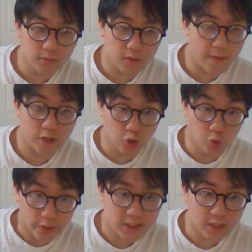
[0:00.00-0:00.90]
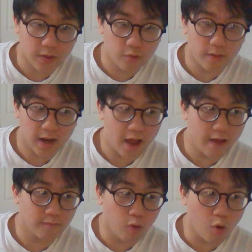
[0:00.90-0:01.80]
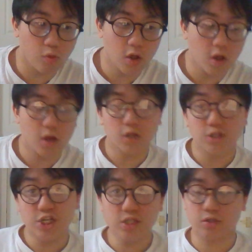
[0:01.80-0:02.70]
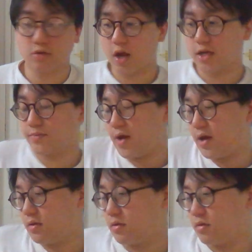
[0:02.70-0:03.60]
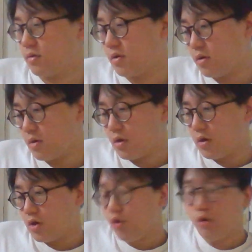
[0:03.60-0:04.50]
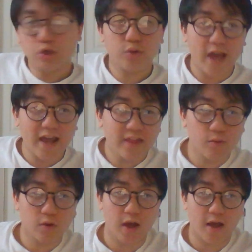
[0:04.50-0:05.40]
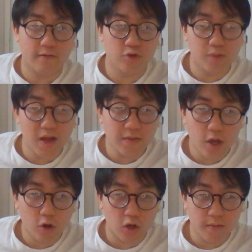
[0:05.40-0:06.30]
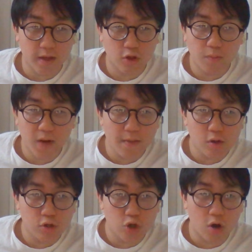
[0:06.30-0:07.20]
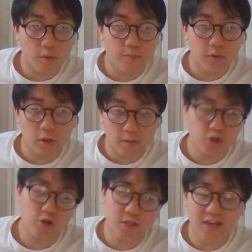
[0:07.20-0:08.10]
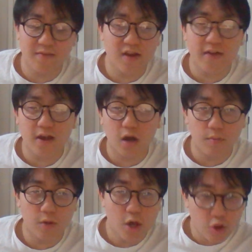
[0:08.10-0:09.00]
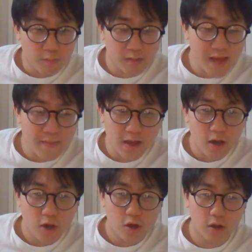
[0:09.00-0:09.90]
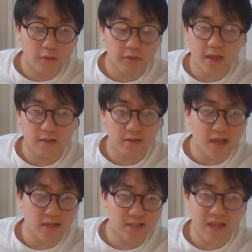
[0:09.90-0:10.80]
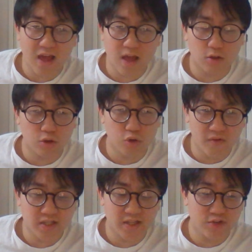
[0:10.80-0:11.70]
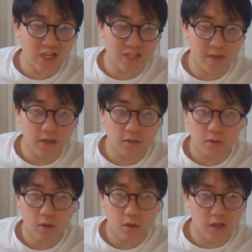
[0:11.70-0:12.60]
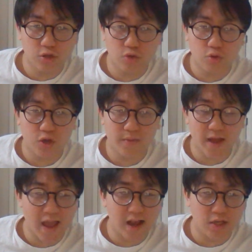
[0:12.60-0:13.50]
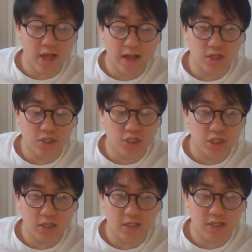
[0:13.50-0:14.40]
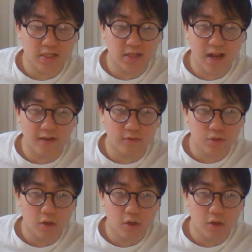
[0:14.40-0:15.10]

Am I doing something with my life? Bro, Jesus Christ, man. You're not doing anything in your life. You're blaming the economy. You're blaming your job. My job doesn't give me enough income. You're blaming that. The university rejected me and I didn't do good in my GCSEs and A-levels.